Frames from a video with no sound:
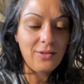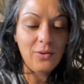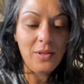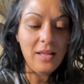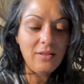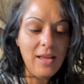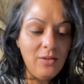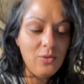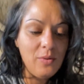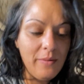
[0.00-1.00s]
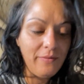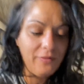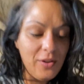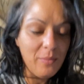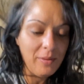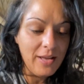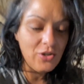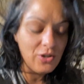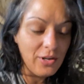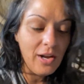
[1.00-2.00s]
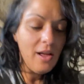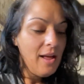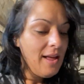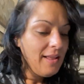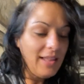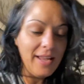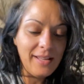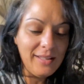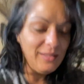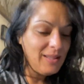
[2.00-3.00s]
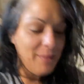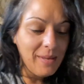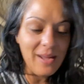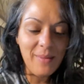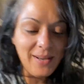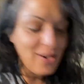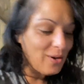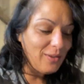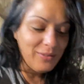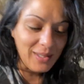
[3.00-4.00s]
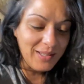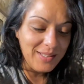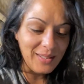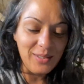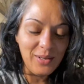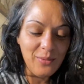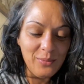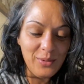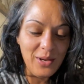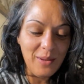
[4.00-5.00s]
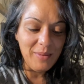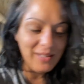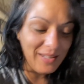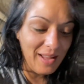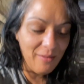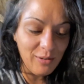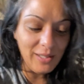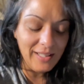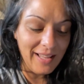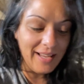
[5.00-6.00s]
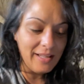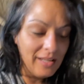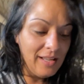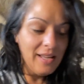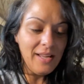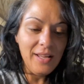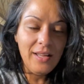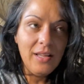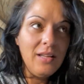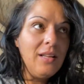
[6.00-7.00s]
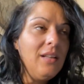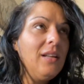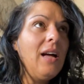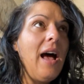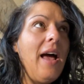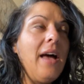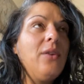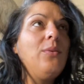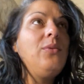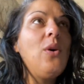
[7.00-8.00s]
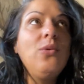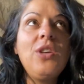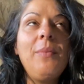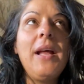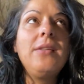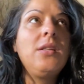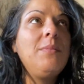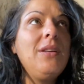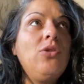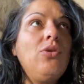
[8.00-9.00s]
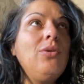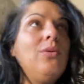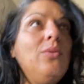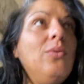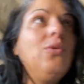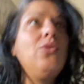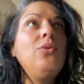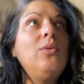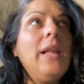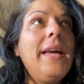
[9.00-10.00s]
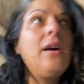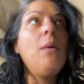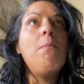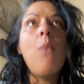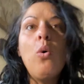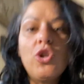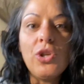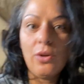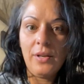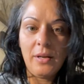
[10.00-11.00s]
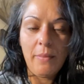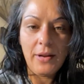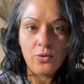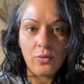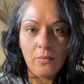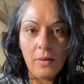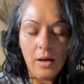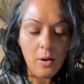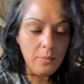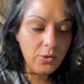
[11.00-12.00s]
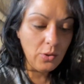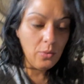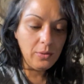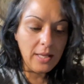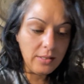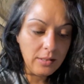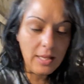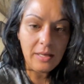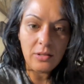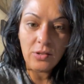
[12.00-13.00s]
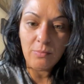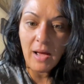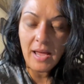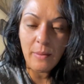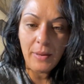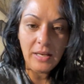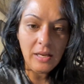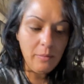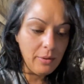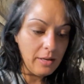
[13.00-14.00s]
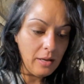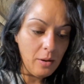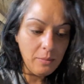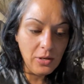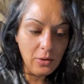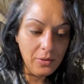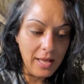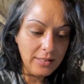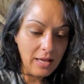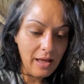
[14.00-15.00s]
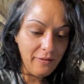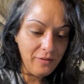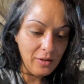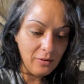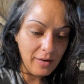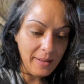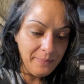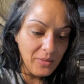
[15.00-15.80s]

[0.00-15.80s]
They do it for the pleasure. Like, let me get my nut off and that's it. They don't, you know what I They're not really like, I don't know Geminis to be too like emotional in the bedroom. So that's like just my opinion, but that's how I feel, right?